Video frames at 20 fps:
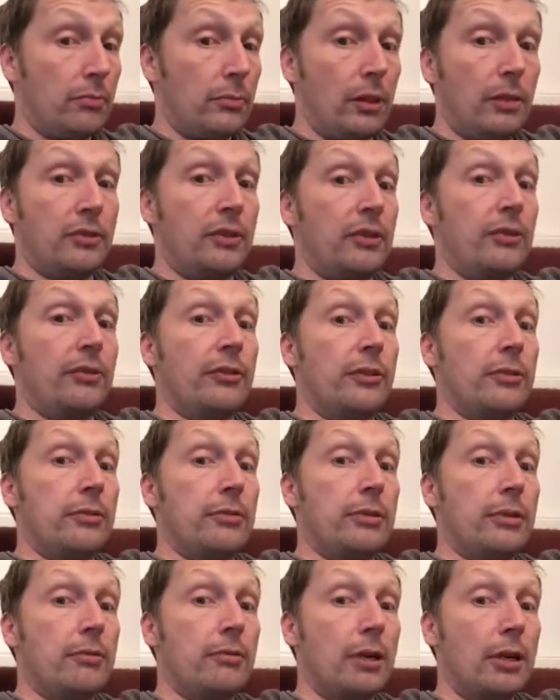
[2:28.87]
19th
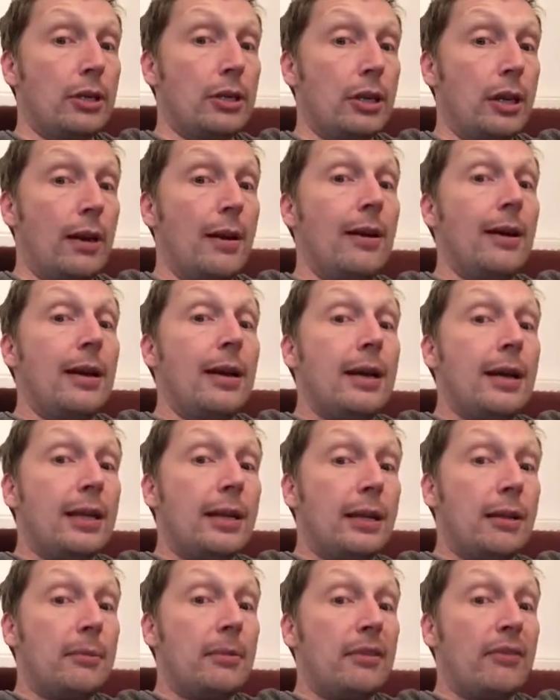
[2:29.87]
century Russia
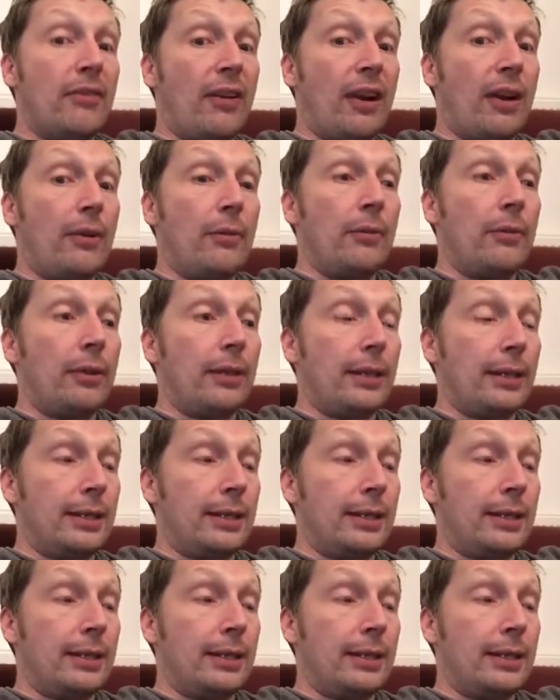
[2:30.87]
can be found